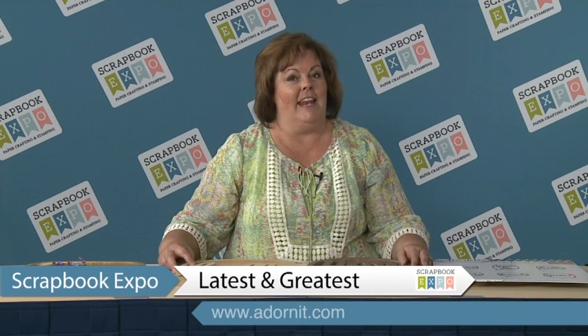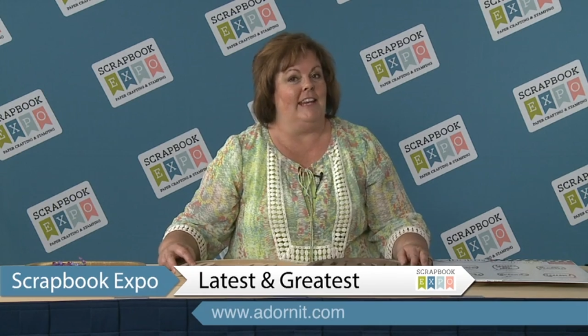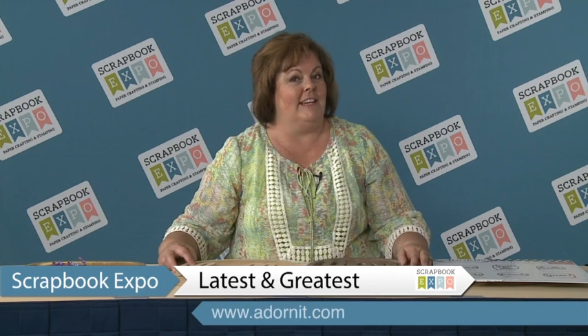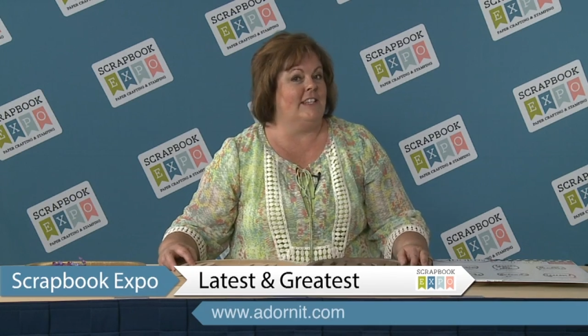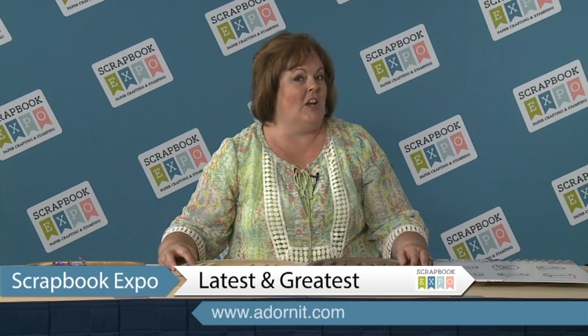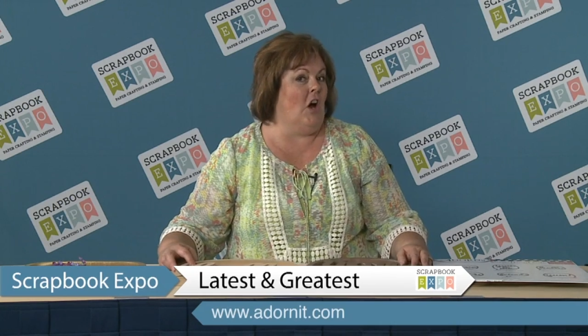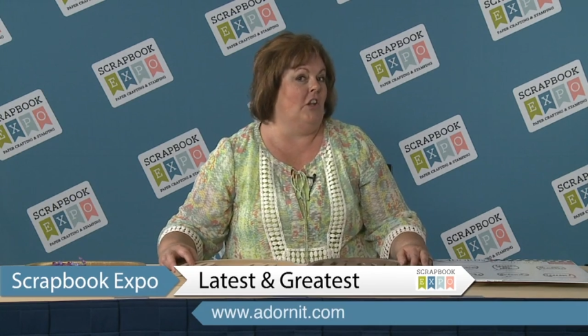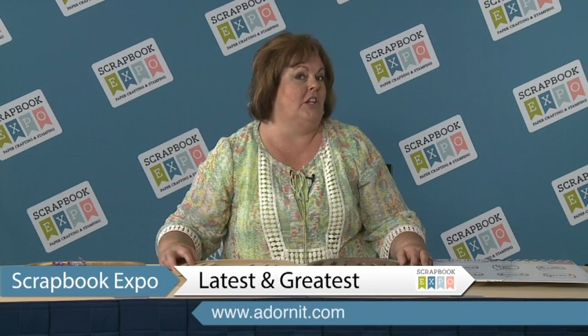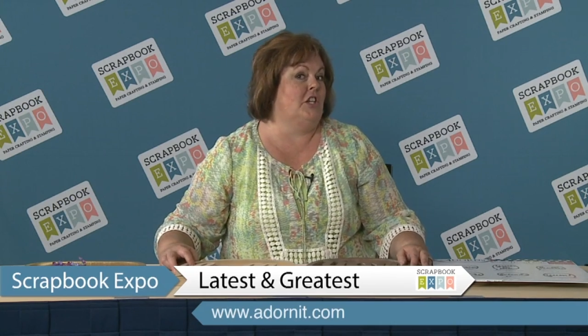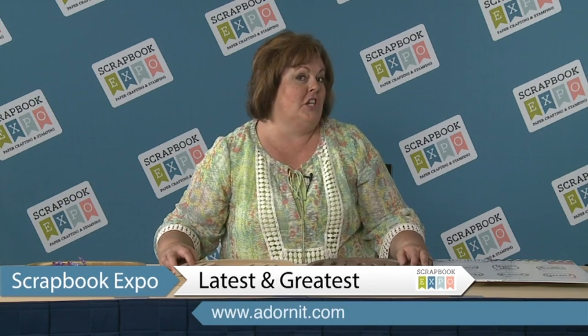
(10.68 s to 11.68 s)
and it is
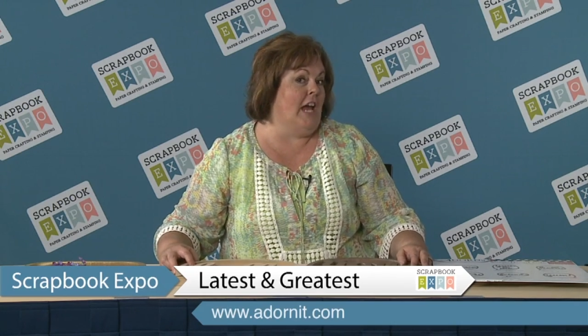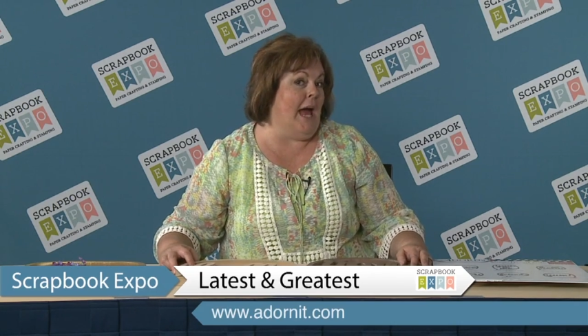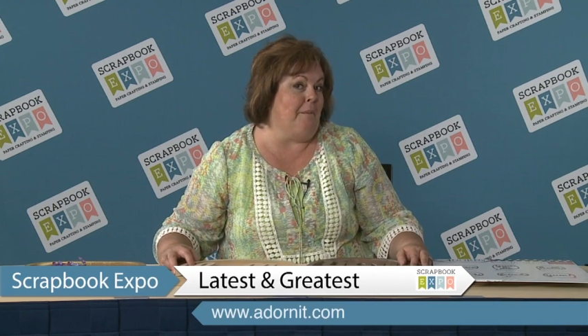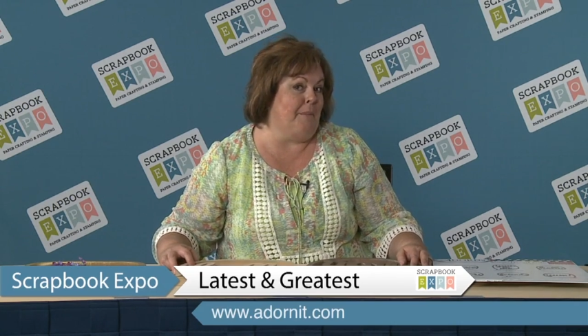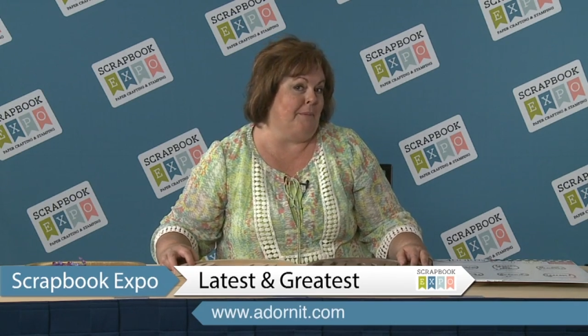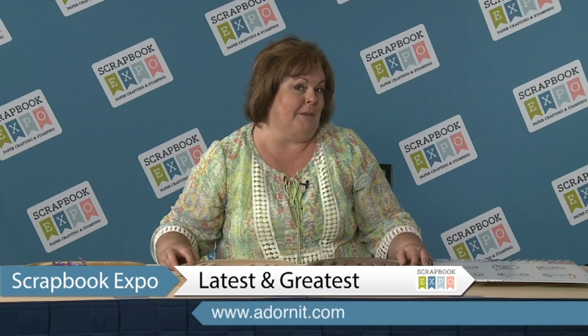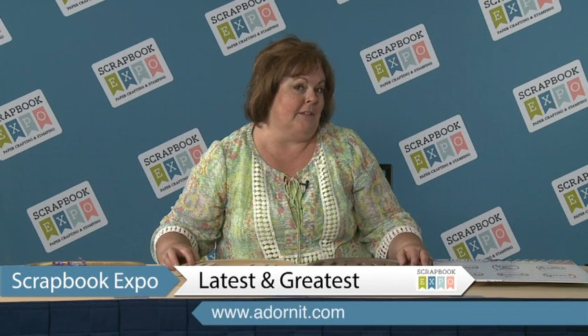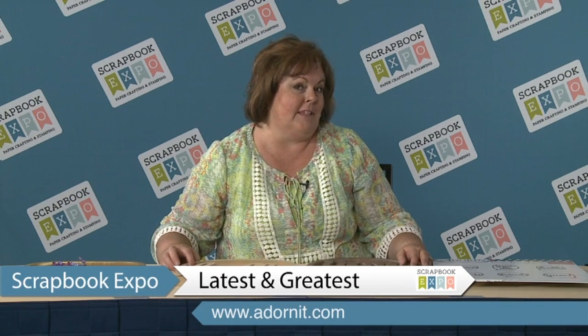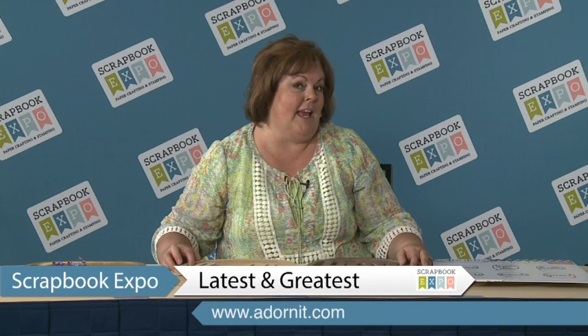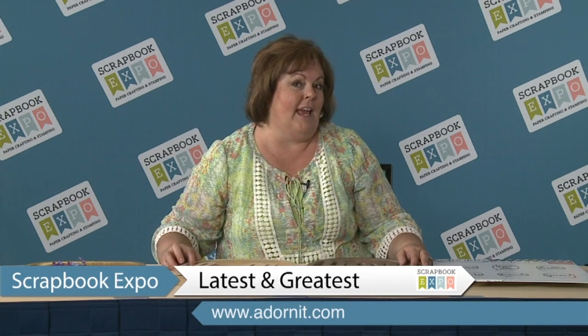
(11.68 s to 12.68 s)
called Chat
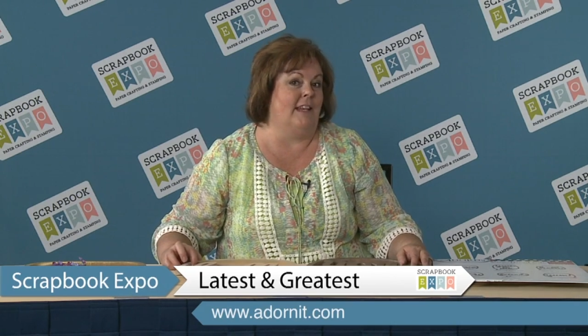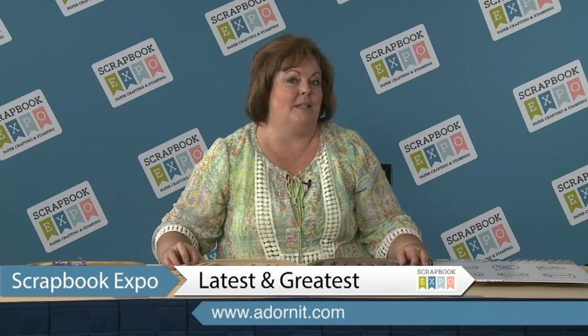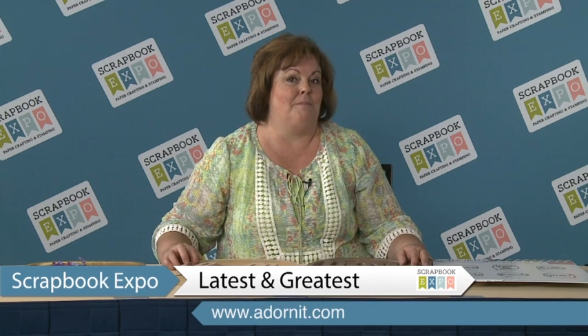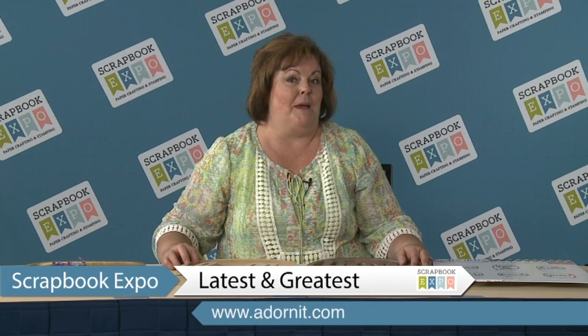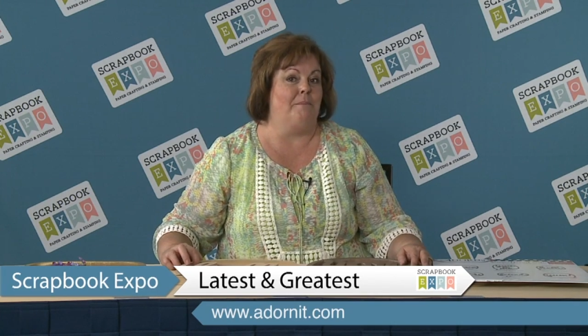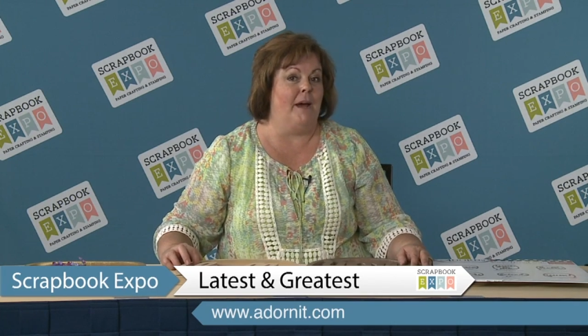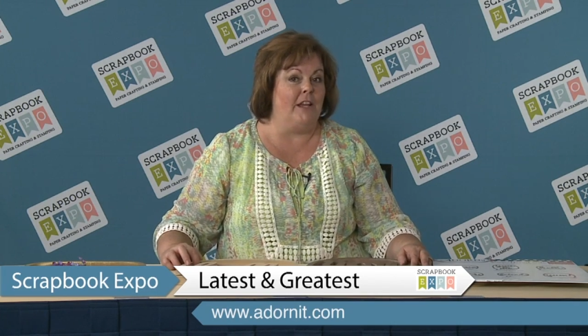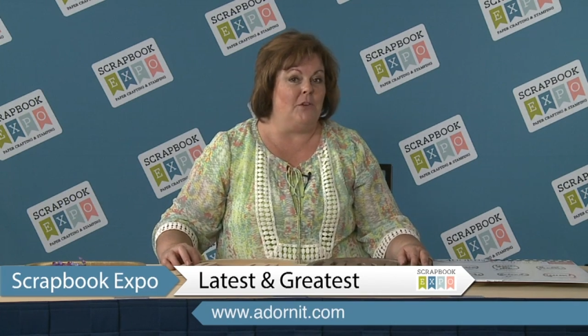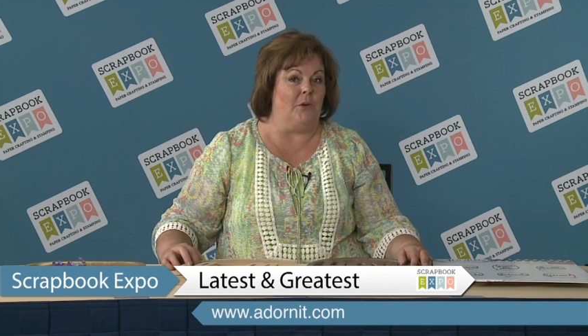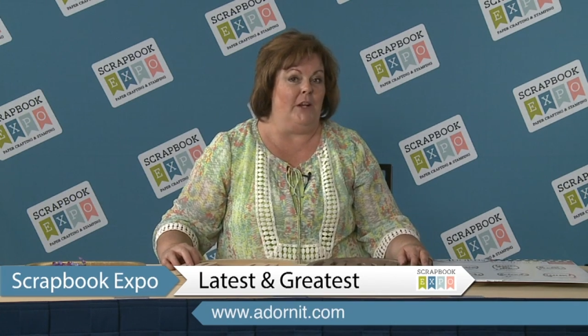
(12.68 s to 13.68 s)
Bubbles, and it's made by
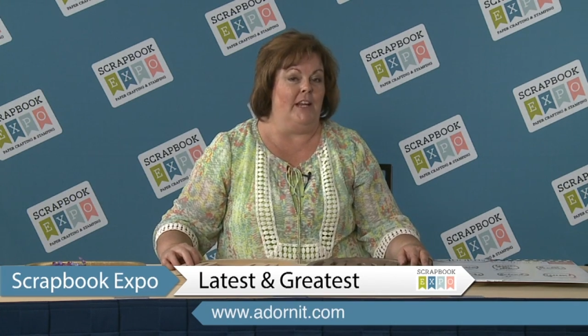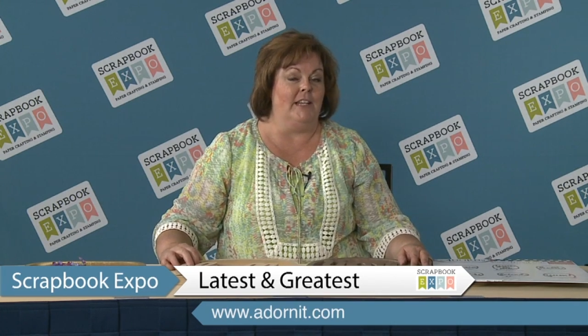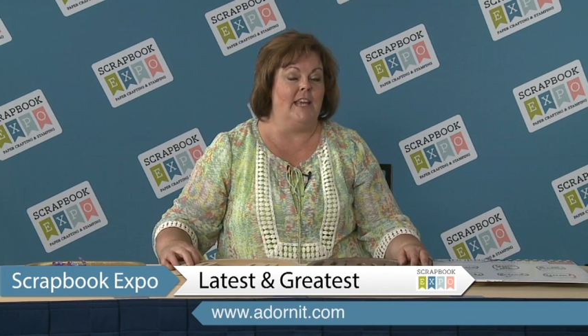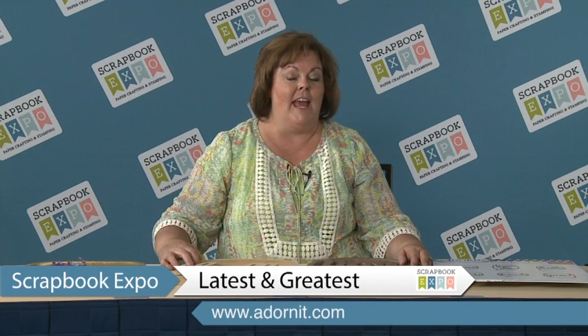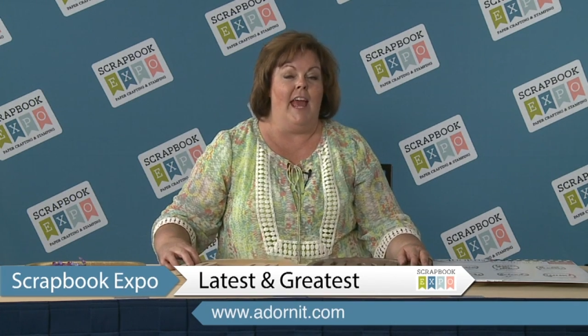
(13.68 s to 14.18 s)
Adornit,